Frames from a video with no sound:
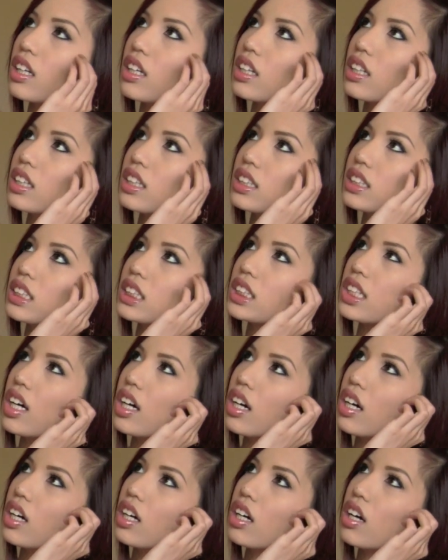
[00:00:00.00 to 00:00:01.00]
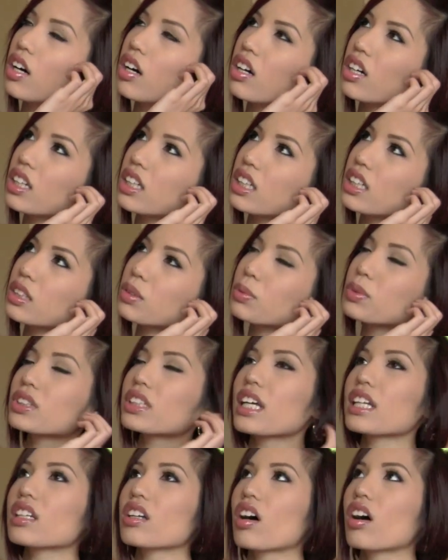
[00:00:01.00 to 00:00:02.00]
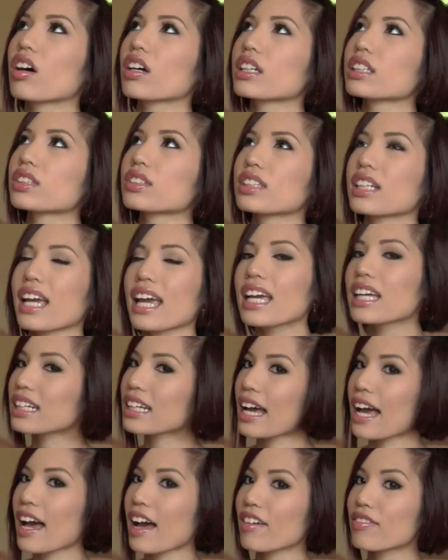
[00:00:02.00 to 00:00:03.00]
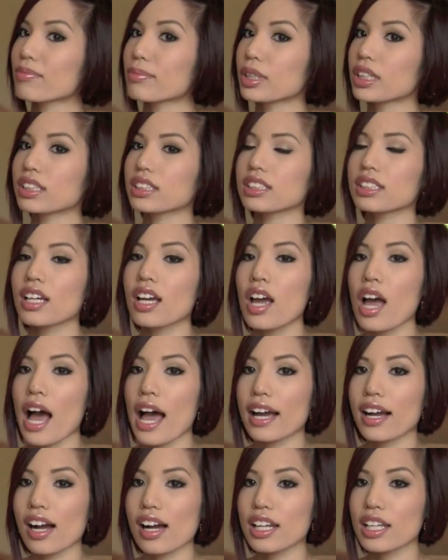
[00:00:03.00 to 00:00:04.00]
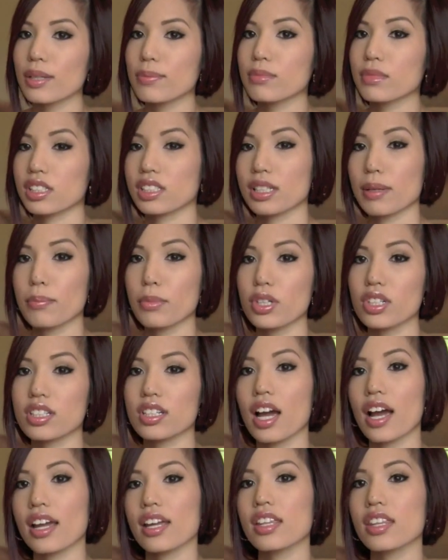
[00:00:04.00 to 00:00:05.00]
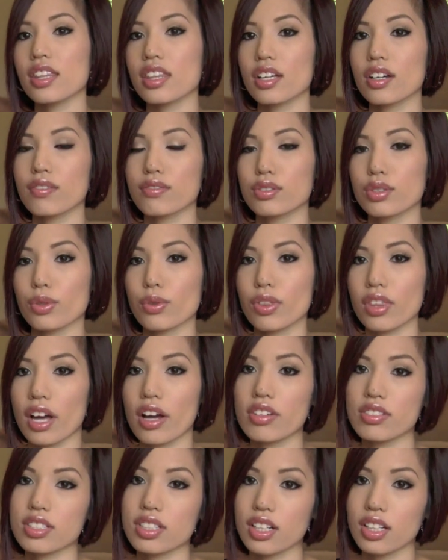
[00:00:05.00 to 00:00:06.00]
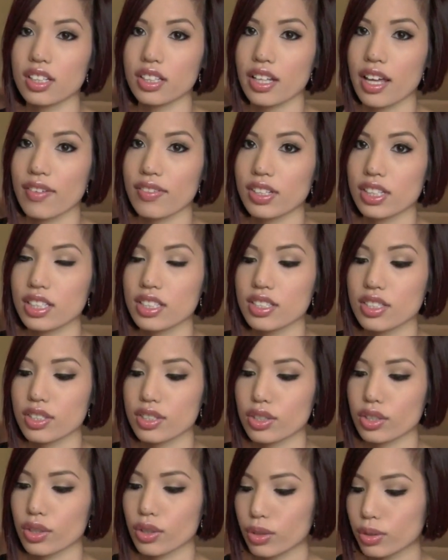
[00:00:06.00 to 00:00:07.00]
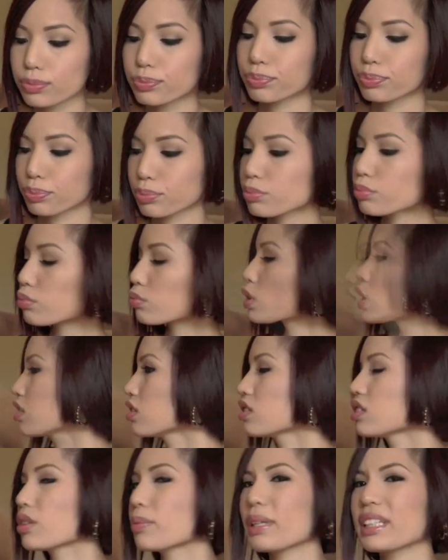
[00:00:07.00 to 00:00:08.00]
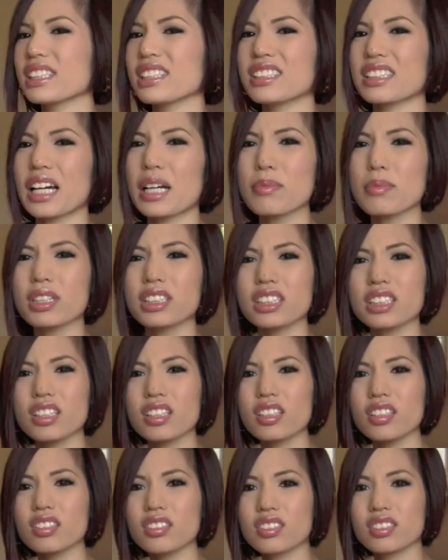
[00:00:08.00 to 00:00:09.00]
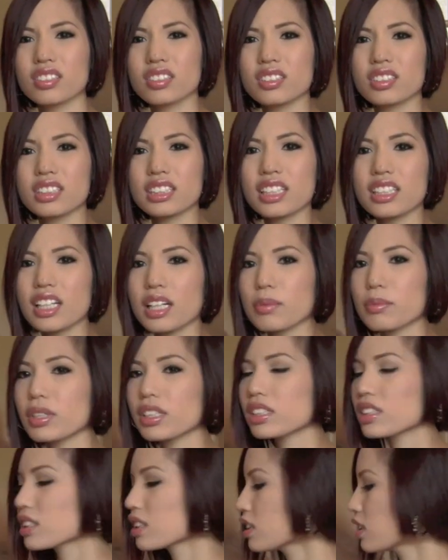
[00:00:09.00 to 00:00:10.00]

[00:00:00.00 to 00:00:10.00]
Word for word: because it's August, well it's end August, so it's like eight and a half months. I got him December 9th of 2011, so so basically nine months ago? Is that nine months?